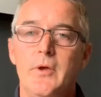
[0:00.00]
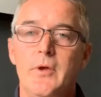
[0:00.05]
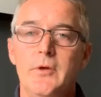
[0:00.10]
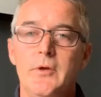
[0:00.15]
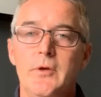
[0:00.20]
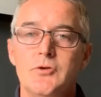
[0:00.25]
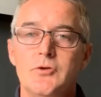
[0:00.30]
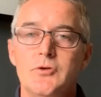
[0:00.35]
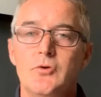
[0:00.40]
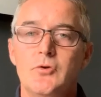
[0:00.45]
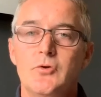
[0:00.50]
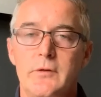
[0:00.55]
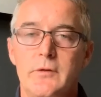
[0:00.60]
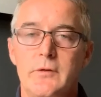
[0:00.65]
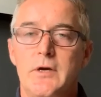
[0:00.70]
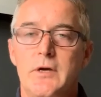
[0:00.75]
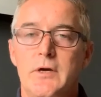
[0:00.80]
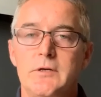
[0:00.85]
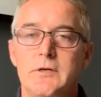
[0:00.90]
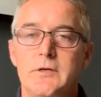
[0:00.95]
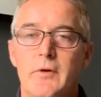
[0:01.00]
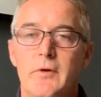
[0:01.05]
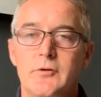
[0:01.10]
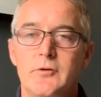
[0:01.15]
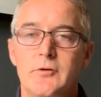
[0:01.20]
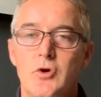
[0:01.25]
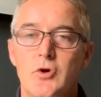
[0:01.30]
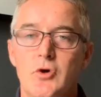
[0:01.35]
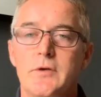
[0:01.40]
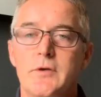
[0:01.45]
to go to charity of
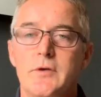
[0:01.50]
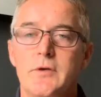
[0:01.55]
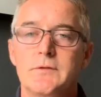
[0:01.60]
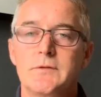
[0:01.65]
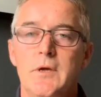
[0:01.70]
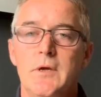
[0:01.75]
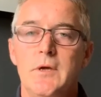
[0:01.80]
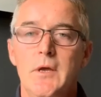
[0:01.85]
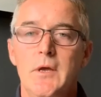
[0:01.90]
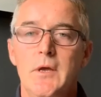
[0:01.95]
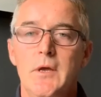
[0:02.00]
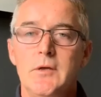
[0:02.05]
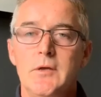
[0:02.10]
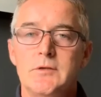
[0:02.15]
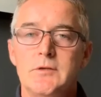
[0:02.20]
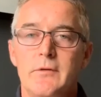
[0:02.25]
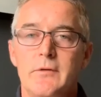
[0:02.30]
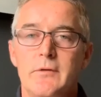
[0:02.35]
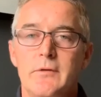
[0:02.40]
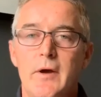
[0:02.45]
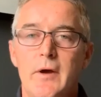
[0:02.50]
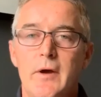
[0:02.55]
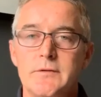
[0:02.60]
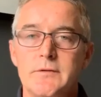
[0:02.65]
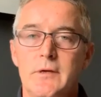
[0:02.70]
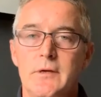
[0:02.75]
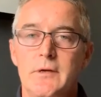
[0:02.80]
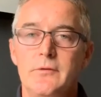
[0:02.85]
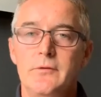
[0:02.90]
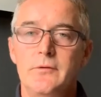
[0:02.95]
our choice, to give our
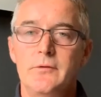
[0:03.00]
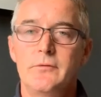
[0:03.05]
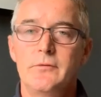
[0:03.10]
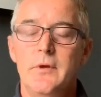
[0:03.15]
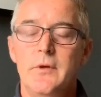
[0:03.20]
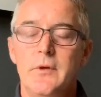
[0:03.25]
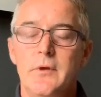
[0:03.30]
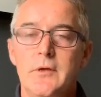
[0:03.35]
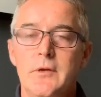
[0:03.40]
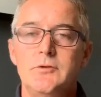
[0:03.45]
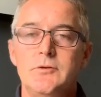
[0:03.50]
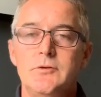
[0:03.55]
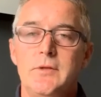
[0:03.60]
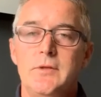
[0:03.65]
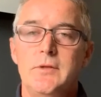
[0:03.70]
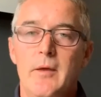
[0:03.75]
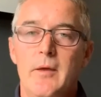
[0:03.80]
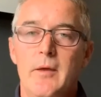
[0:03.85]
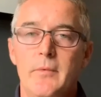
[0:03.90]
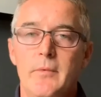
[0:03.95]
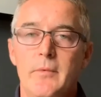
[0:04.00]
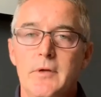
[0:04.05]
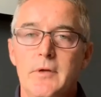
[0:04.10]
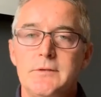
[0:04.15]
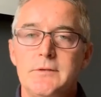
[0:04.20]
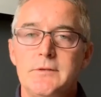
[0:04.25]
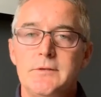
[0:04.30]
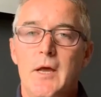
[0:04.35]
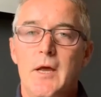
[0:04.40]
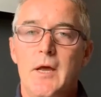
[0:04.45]
skills to them,
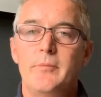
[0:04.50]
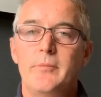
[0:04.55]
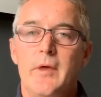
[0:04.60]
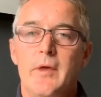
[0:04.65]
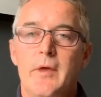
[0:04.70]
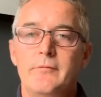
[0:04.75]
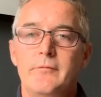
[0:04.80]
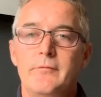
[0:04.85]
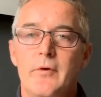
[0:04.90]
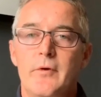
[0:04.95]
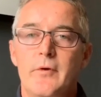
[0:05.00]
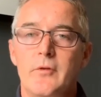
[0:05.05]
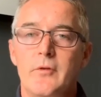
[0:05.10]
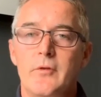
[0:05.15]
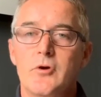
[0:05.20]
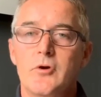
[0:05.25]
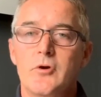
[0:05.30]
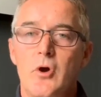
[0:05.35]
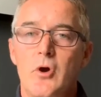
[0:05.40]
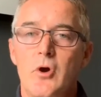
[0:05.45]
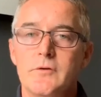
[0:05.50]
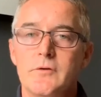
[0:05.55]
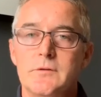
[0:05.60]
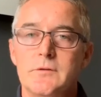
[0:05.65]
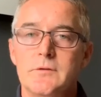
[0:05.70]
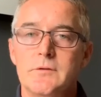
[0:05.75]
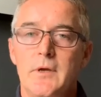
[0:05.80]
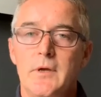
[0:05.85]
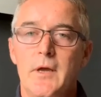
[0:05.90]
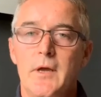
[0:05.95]
to help them further their cause.
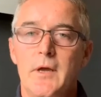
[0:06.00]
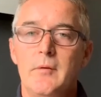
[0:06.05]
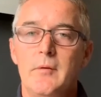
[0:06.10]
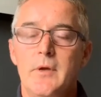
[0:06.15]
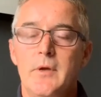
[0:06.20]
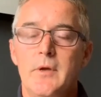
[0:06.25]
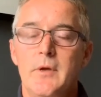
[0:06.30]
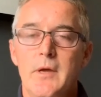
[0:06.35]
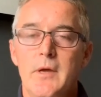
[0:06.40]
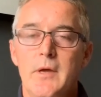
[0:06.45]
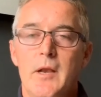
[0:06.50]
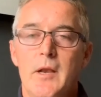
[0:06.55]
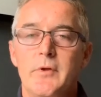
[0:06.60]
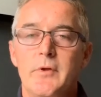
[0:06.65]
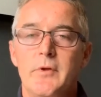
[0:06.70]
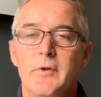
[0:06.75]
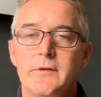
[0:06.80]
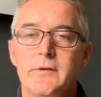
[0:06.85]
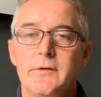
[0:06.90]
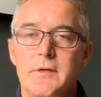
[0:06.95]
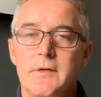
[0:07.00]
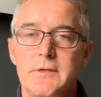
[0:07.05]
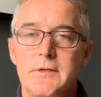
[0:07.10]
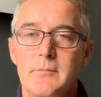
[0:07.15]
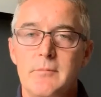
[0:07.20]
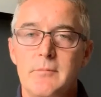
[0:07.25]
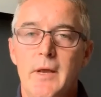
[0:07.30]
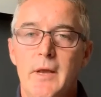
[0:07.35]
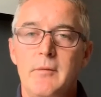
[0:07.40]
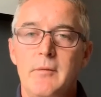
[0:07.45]
And I'm delighted to say
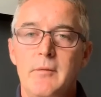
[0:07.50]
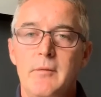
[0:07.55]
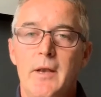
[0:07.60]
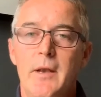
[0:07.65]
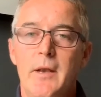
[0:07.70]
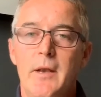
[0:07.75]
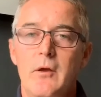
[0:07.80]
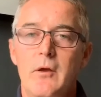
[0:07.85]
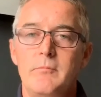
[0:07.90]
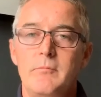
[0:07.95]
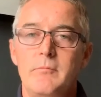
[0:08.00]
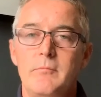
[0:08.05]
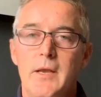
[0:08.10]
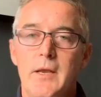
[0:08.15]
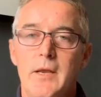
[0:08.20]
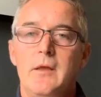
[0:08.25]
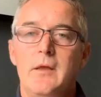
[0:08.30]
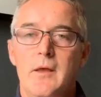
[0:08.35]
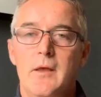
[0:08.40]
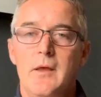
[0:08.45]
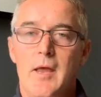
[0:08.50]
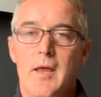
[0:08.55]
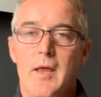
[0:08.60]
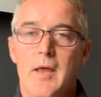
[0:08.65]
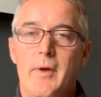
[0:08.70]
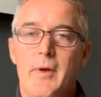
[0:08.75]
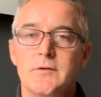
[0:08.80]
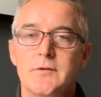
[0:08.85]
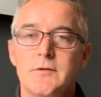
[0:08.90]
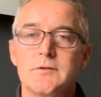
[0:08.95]
that many
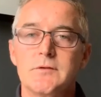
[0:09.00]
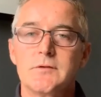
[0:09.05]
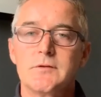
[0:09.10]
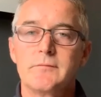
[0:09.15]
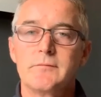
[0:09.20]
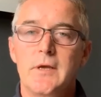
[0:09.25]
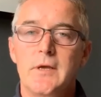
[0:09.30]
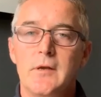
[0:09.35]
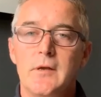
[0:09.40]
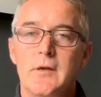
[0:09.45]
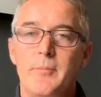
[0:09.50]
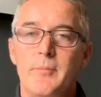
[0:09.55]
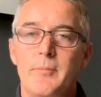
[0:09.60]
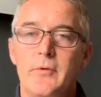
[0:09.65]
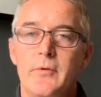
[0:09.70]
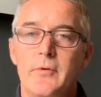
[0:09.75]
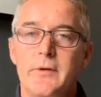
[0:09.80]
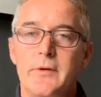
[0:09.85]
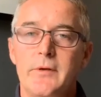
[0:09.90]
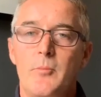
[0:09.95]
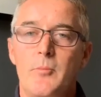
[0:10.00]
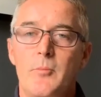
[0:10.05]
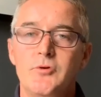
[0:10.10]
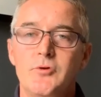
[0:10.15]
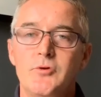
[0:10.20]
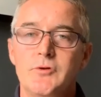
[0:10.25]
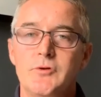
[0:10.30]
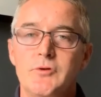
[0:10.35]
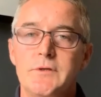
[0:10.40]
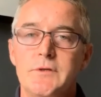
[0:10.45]
enhancers have taken up on that
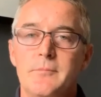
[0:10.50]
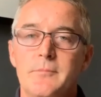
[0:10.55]
opportunity.